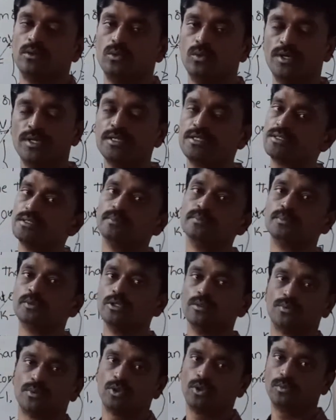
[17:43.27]
very
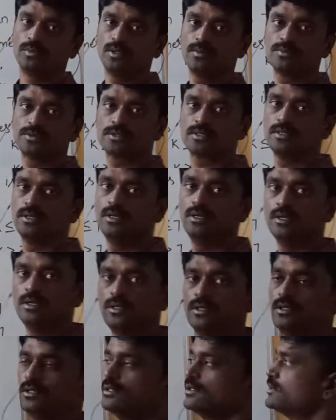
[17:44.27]
simple problems.
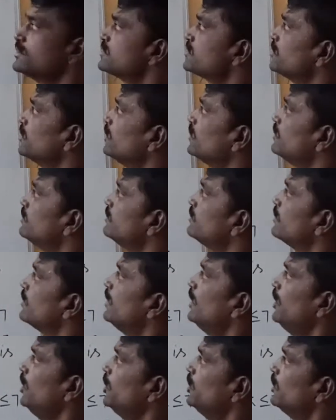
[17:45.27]
So
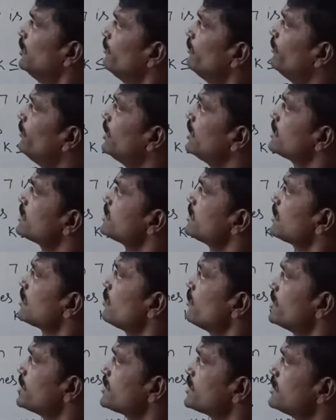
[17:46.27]
first
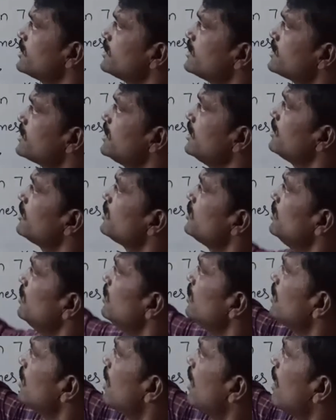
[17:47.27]
question, see,
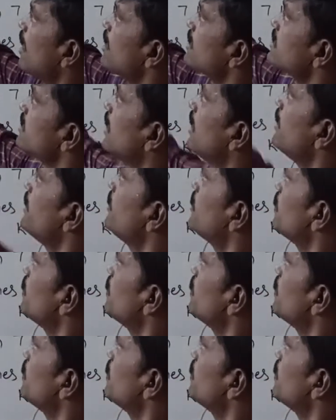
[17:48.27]
two cards are